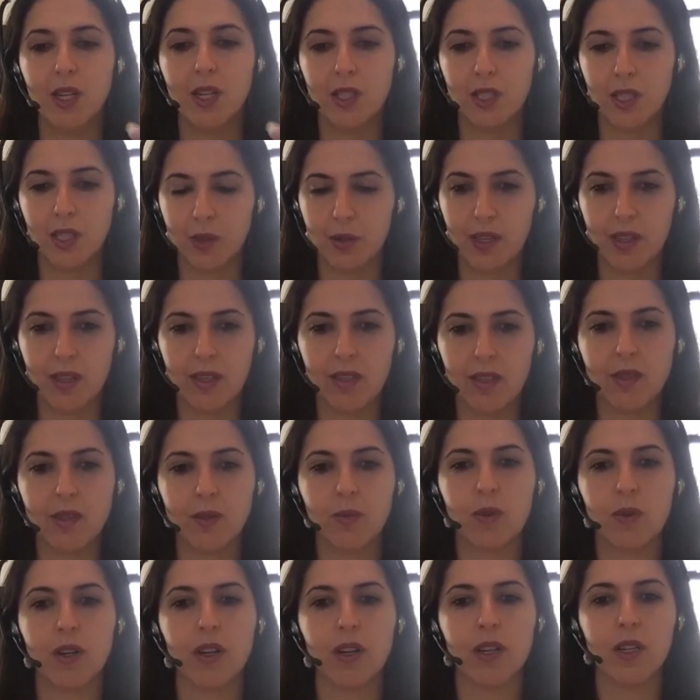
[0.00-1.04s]
doing this
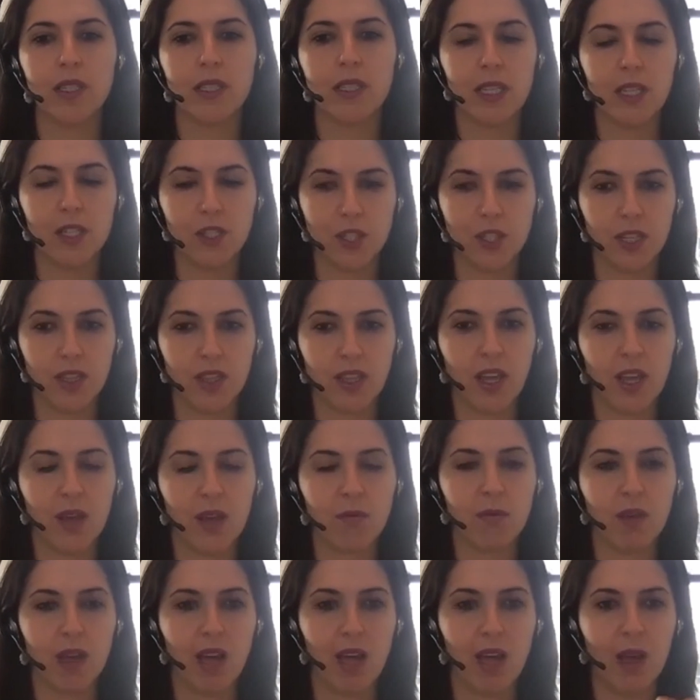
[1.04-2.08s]
work, teaching
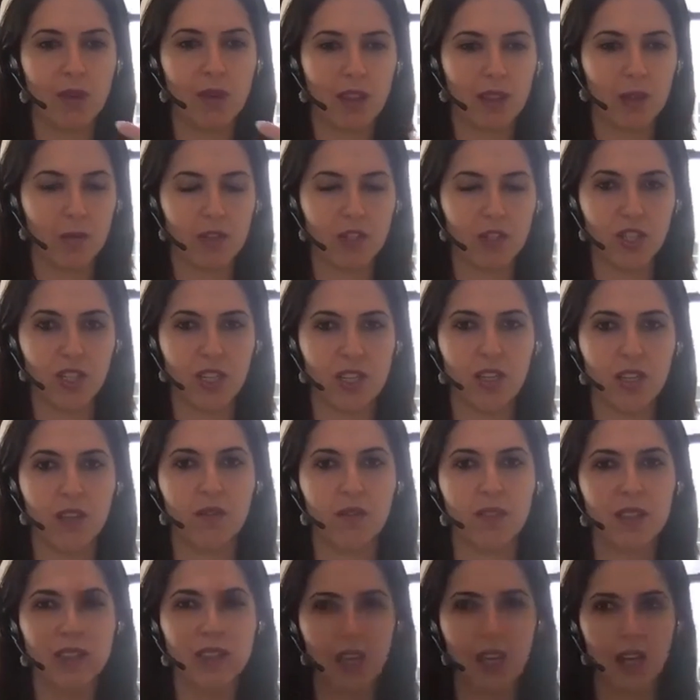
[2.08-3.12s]
them, helping them achieve,
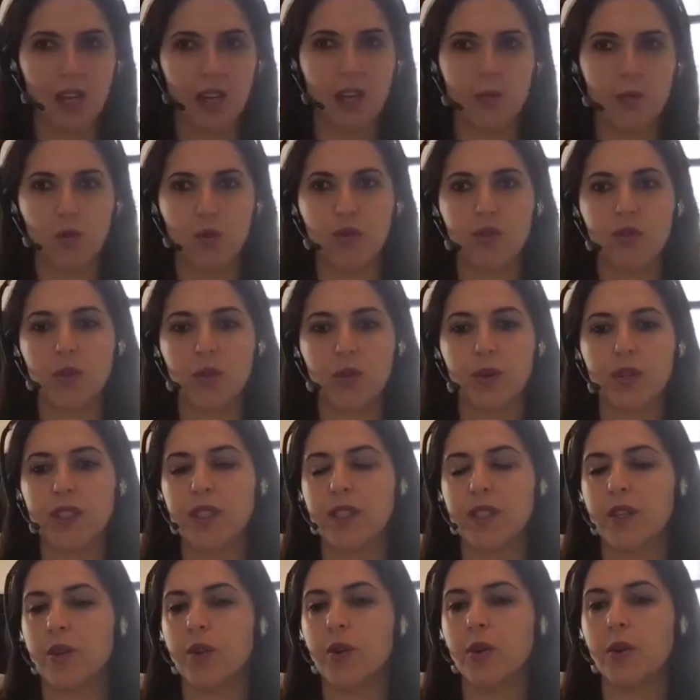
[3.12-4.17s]
set and move towards
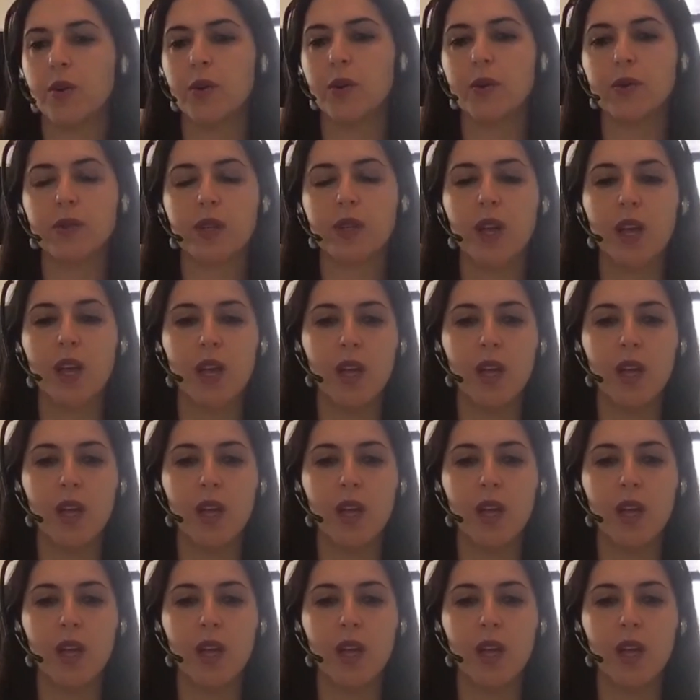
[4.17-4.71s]
their goals,